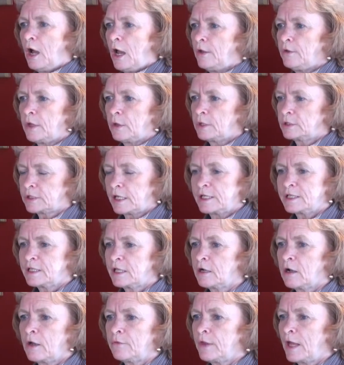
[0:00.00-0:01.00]
and as I
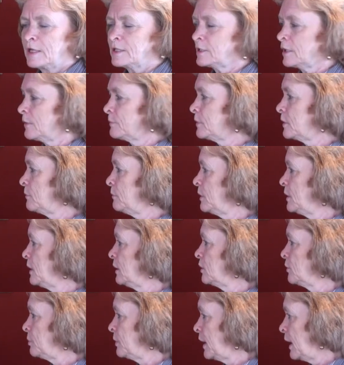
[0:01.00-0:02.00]
said on that subcommittee
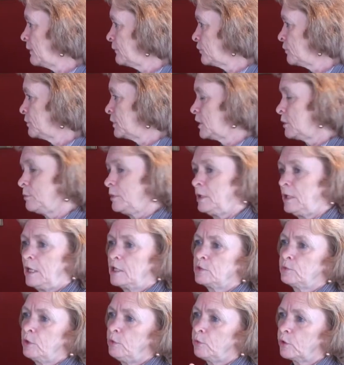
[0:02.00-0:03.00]
and the platform committee,
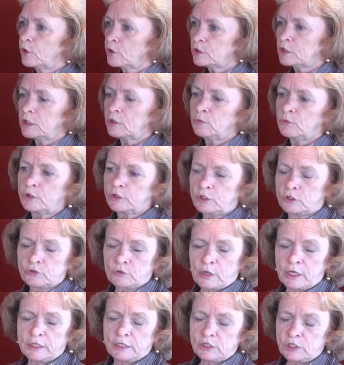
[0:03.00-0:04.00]
as we worked and worked and
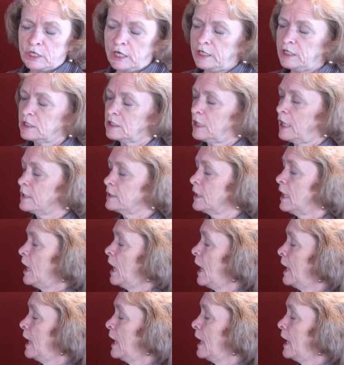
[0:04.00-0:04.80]
tried to change things,